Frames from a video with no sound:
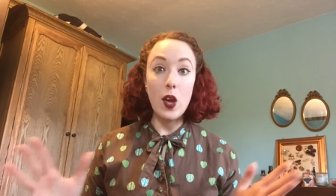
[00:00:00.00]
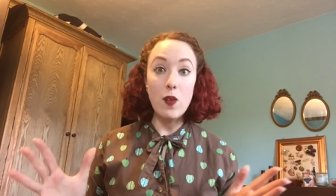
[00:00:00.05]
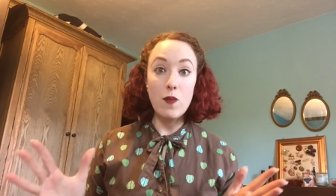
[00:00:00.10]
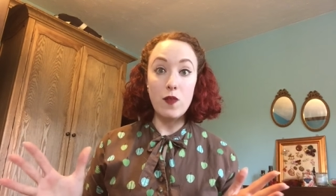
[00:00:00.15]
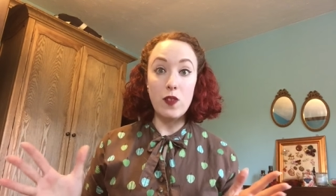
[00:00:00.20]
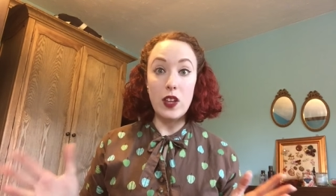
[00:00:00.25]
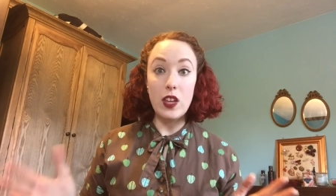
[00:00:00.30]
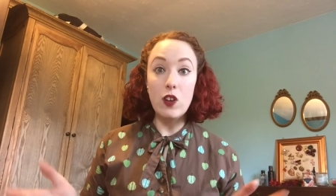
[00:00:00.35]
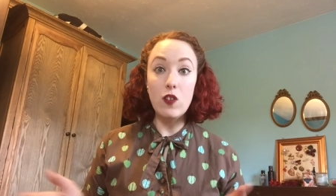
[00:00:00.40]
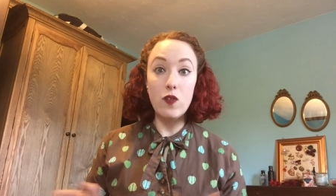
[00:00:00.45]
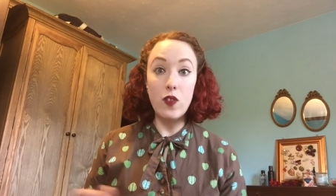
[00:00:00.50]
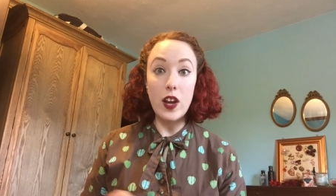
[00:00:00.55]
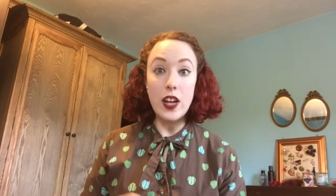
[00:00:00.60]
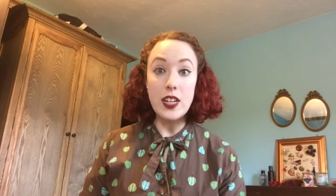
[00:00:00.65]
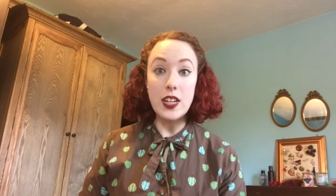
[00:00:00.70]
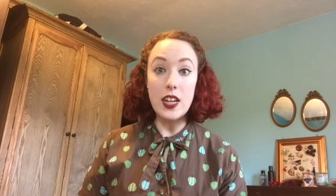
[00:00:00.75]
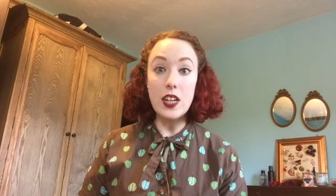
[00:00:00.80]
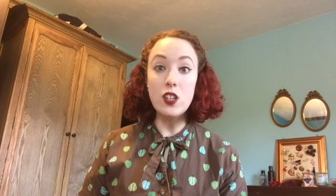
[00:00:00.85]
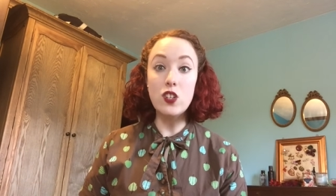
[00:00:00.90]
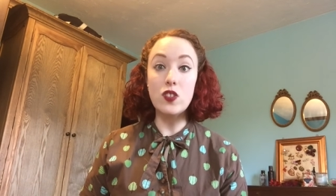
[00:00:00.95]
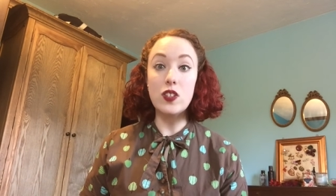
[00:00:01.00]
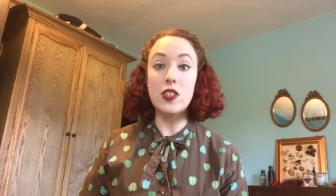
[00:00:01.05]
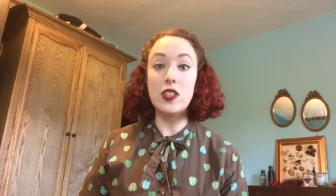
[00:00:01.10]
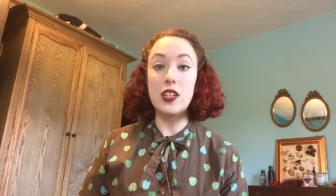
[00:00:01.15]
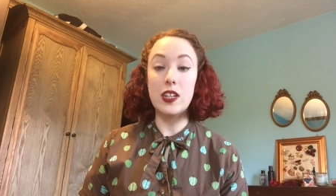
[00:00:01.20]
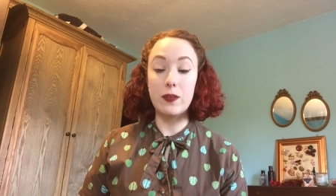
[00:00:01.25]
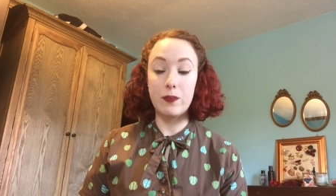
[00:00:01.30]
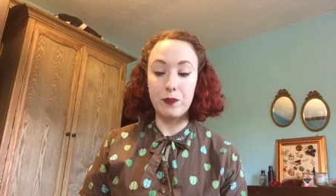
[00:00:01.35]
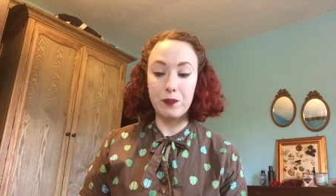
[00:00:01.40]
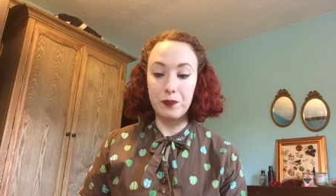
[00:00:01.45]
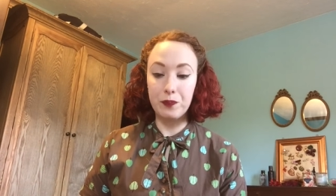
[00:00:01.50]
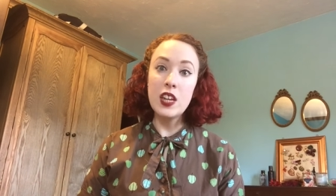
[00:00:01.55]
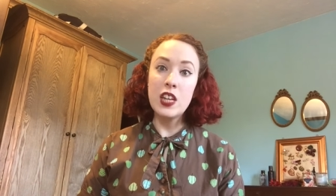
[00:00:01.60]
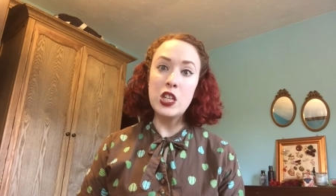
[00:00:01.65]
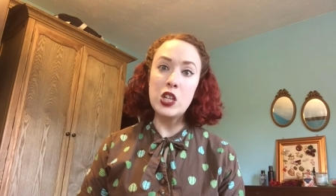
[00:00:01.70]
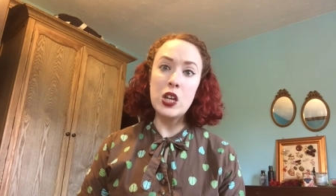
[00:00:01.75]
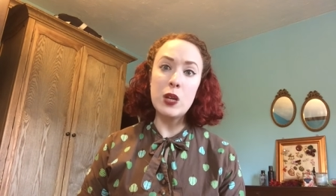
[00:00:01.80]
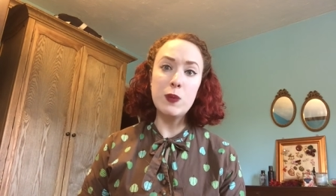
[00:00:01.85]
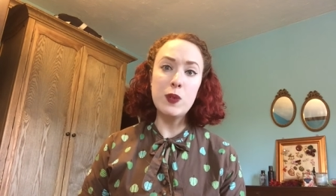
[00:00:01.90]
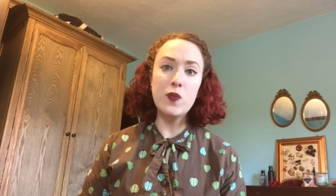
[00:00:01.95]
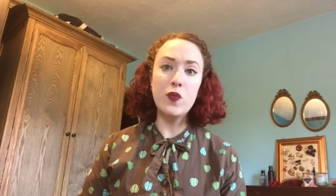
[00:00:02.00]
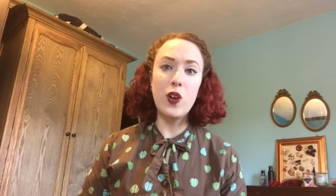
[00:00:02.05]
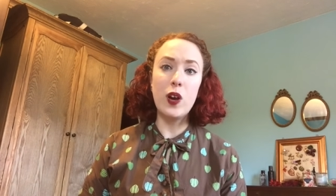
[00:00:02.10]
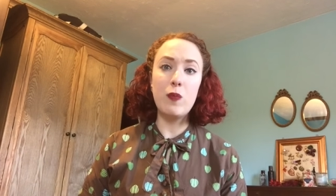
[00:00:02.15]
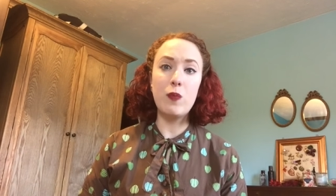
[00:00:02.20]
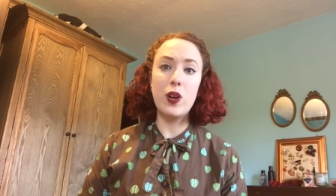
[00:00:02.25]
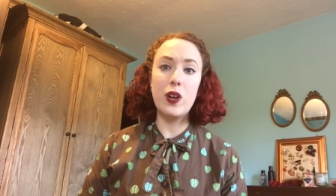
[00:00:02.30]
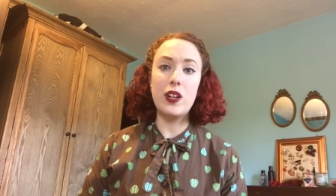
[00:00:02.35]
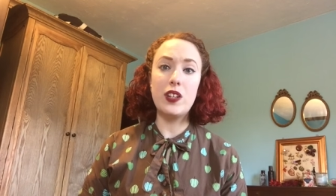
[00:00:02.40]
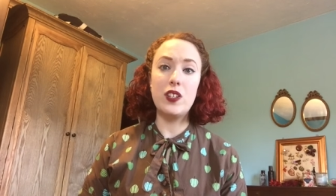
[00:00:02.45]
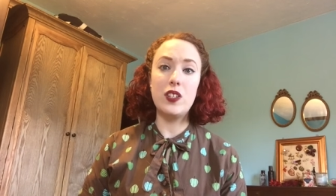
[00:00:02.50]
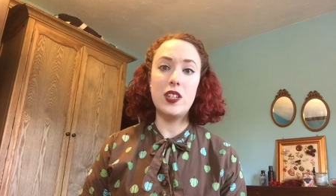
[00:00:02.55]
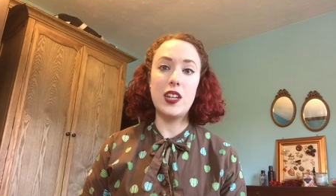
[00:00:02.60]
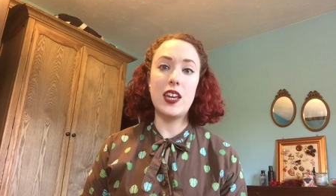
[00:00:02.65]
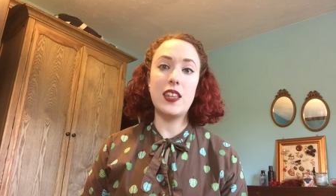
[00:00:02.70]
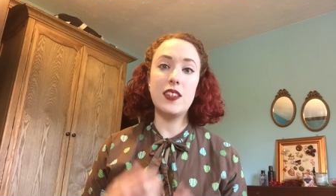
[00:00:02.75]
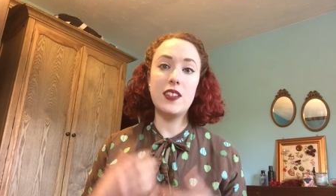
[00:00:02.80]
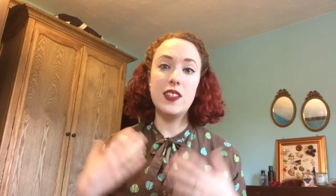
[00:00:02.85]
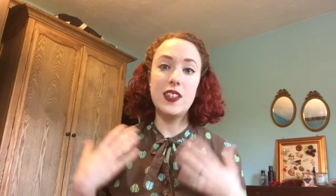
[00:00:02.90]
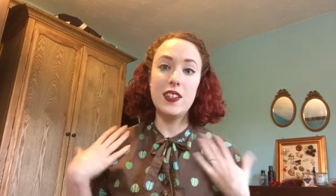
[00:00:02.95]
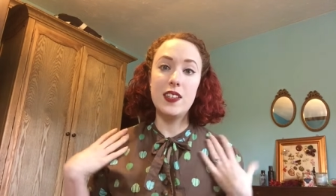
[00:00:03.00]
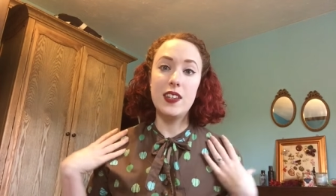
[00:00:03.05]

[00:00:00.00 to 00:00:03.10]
Hopefully you'll find it interesting. In terms of what I'm wearing today, this